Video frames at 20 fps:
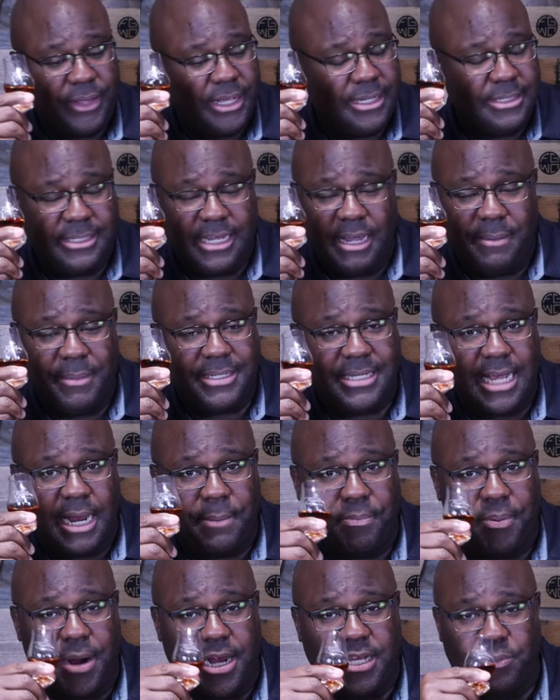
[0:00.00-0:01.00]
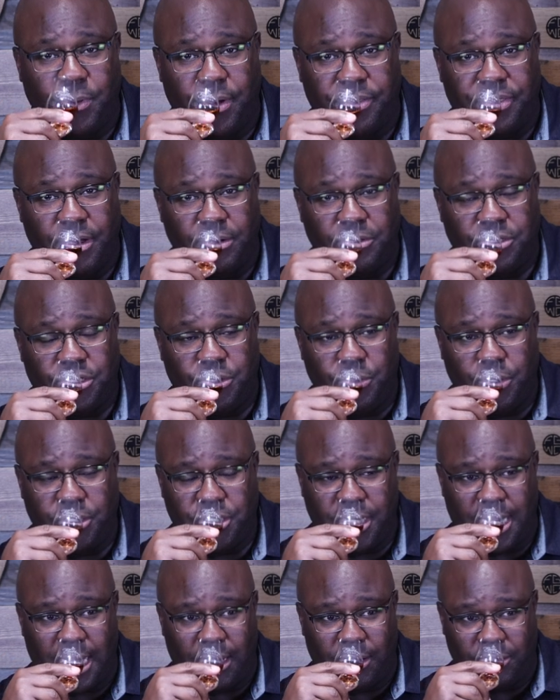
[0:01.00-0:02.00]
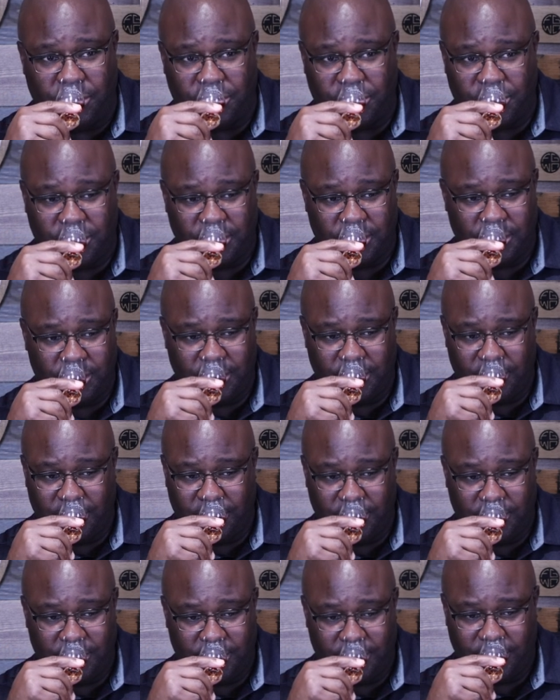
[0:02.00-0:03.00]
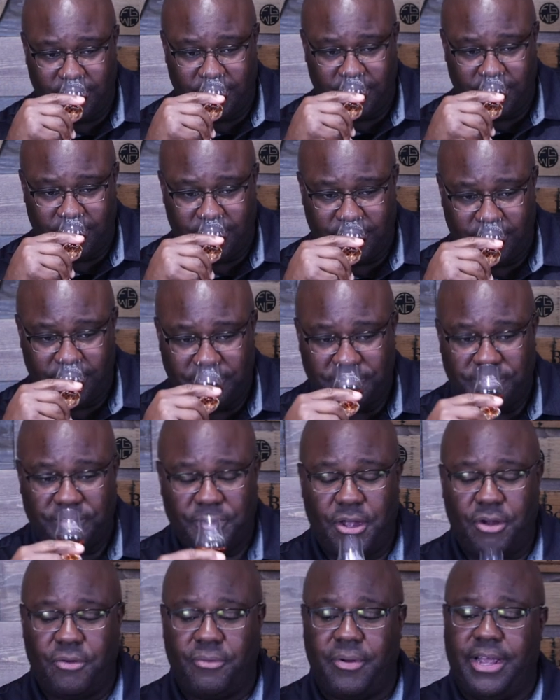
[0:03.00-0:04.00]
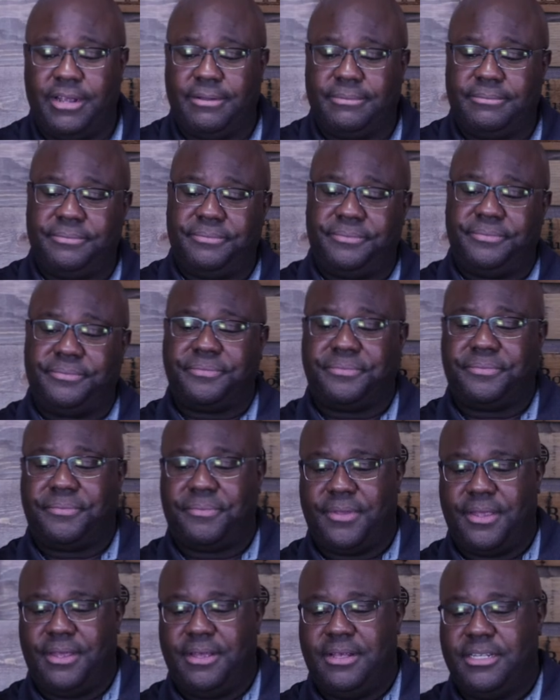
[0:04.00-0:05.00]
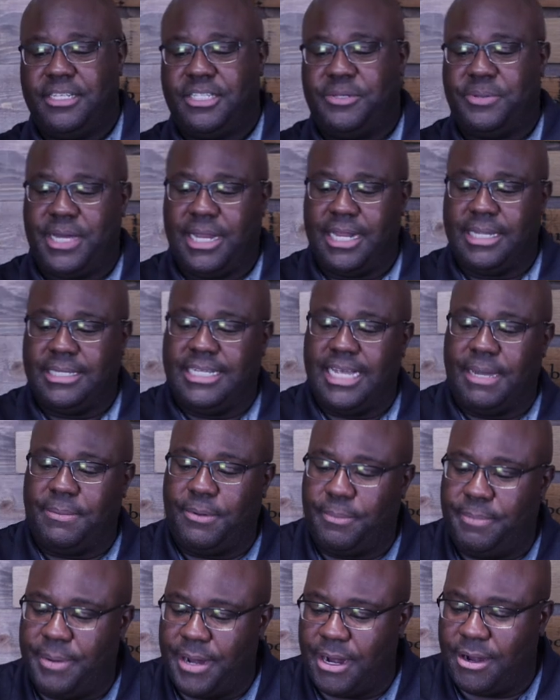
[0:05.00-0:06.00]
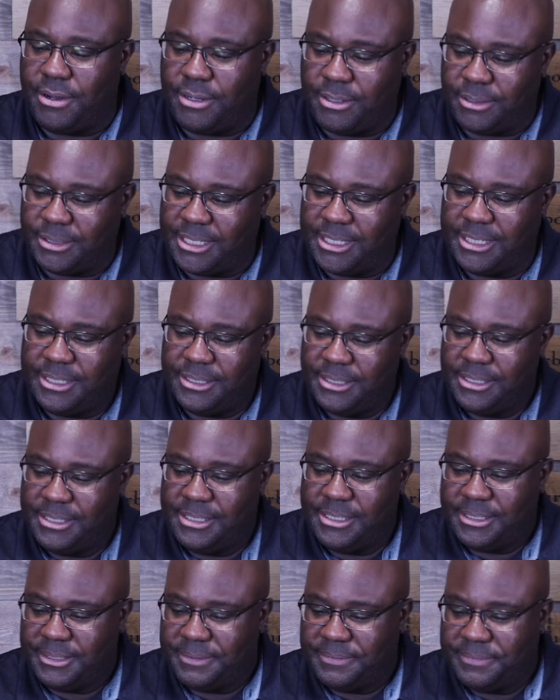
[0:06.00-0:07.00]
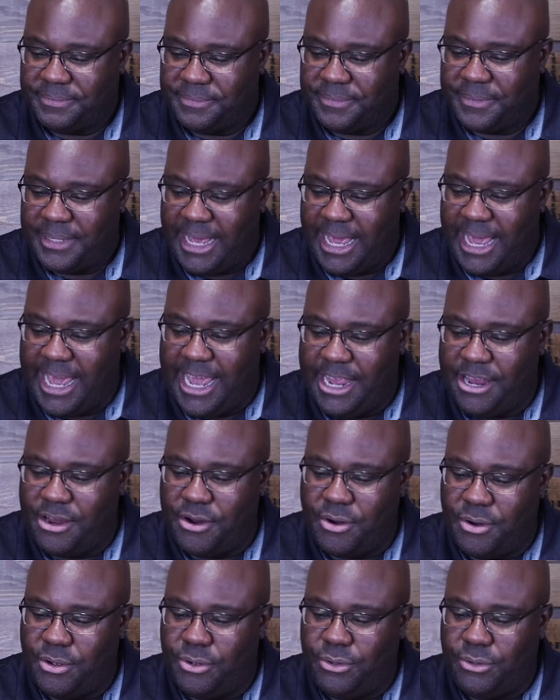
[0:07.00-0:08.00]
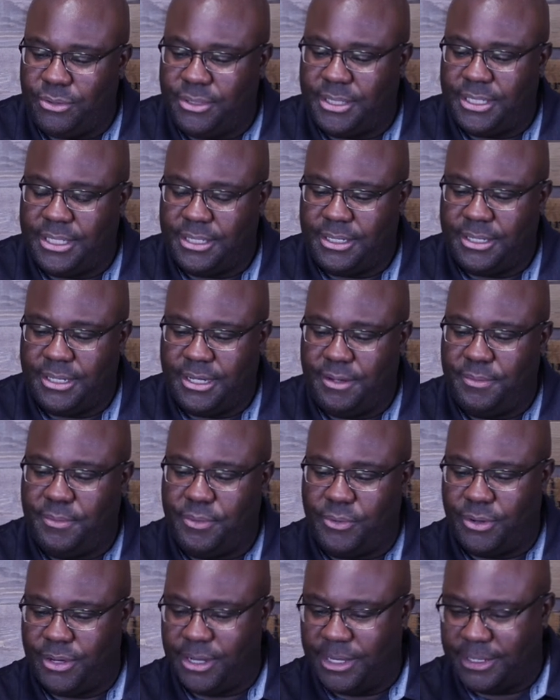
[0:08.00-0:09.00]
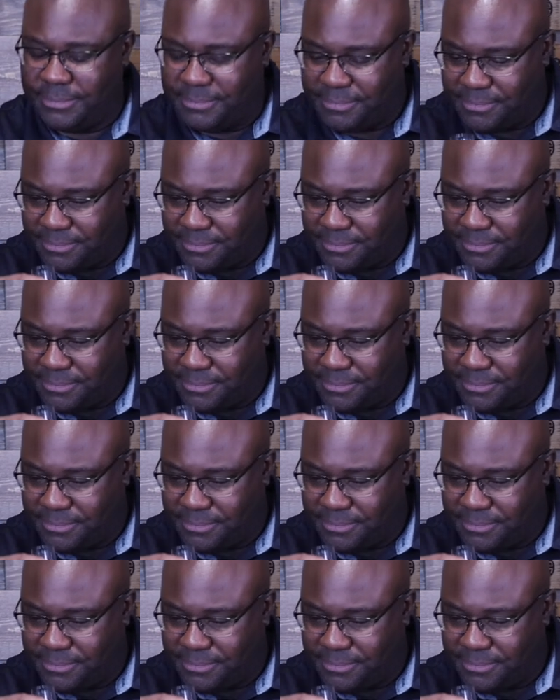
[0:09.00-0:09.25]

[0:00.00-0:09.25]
Same exact price point though, $200. All right. So we got a double barreled 8-year-old. Oh boy.